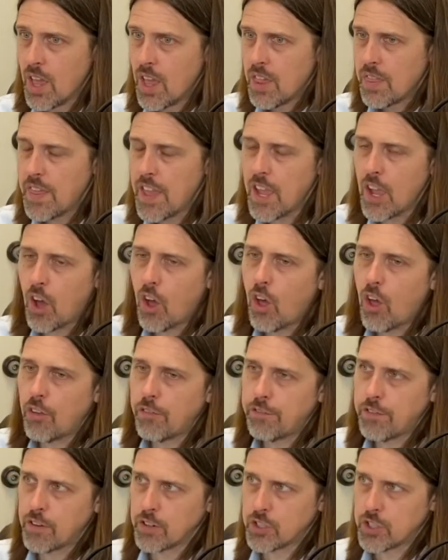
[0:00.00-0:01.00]
They all
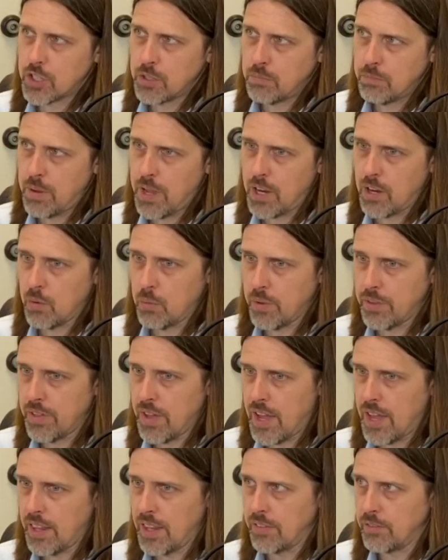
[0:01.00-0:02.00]
function better with
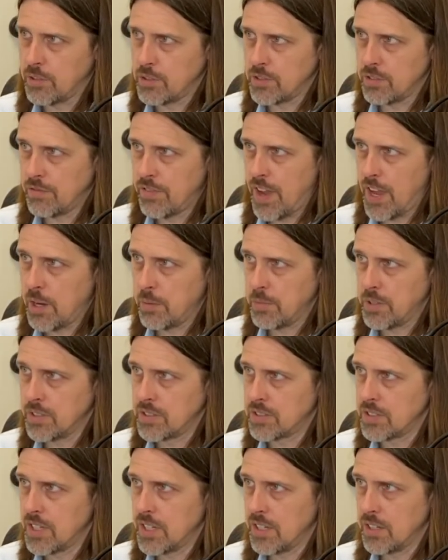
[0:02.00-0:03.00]
high levels of vitamin
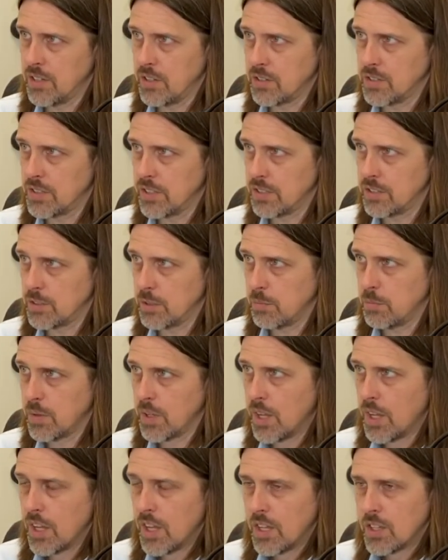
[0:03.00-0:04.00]
C in your system.
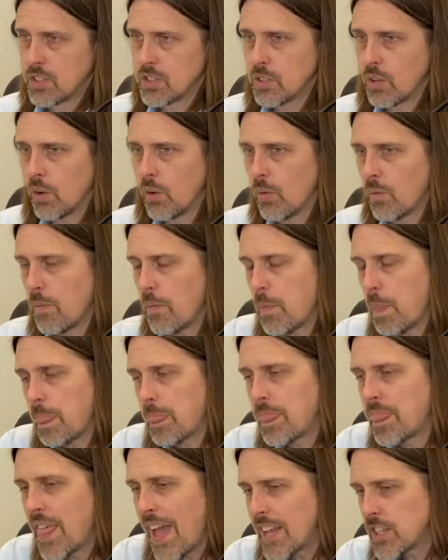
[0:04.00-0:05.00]
So
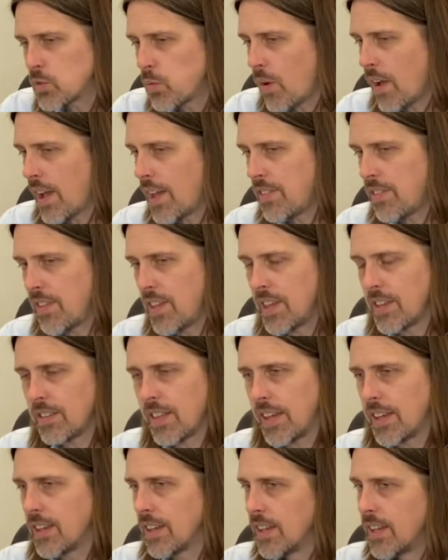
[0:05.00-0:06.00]
that's why I think,
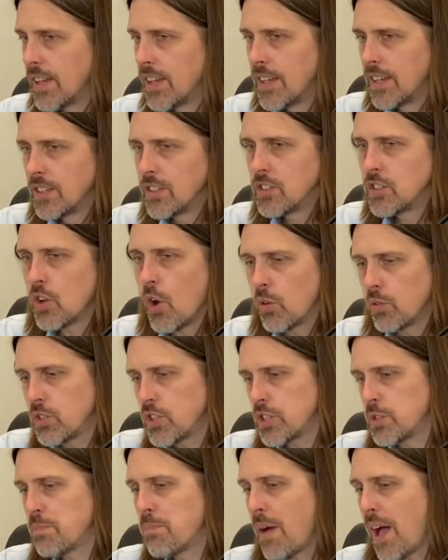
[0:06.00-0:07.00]
like, don't
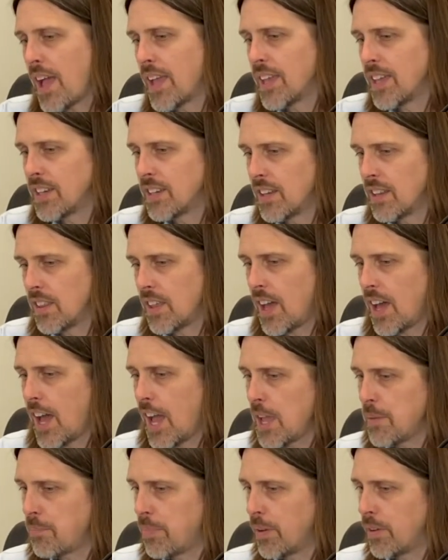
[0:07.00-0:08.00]
just buy into the
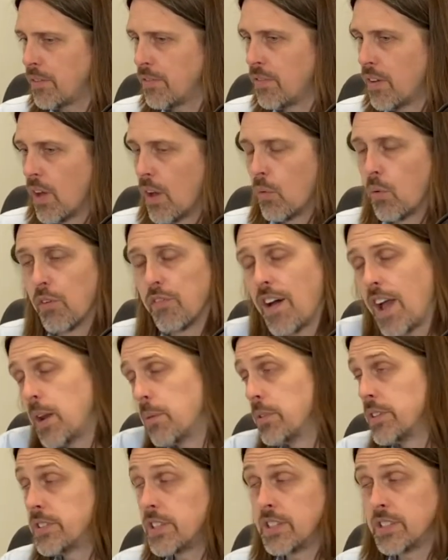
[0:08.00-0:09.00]
hype of, well,
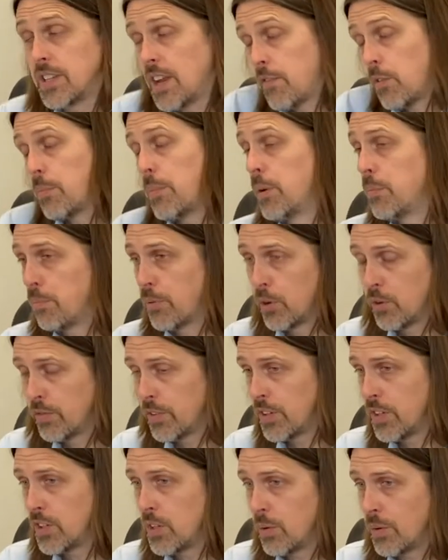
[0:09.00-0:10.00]
vitamin C's never been proven
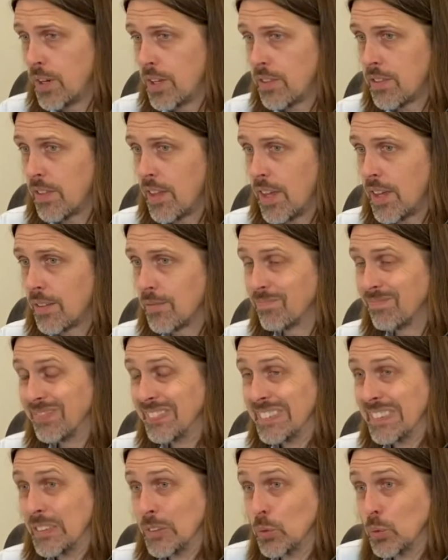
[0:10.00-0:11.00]
to do anything.
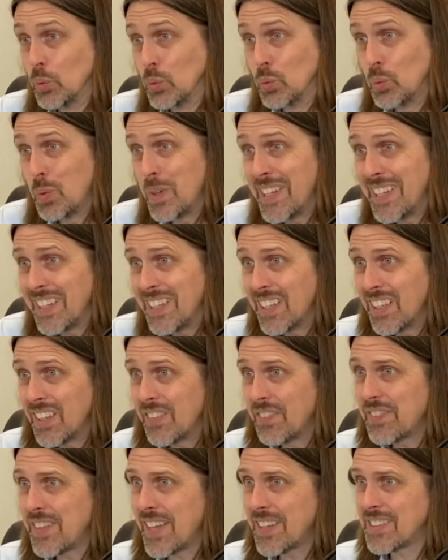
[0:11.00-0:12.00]

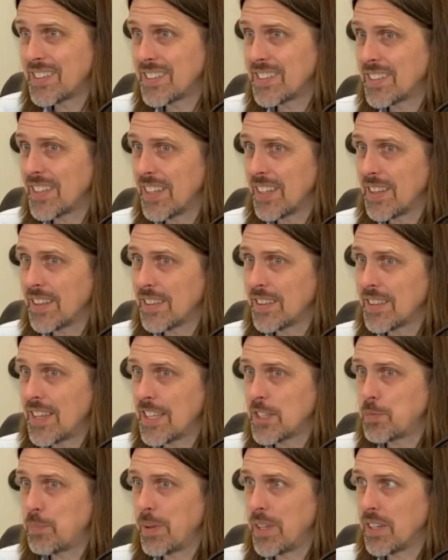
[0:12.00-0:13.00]
Well, that's
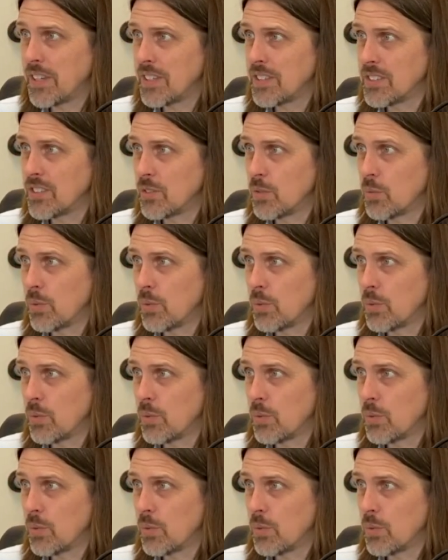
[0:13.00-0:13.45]
because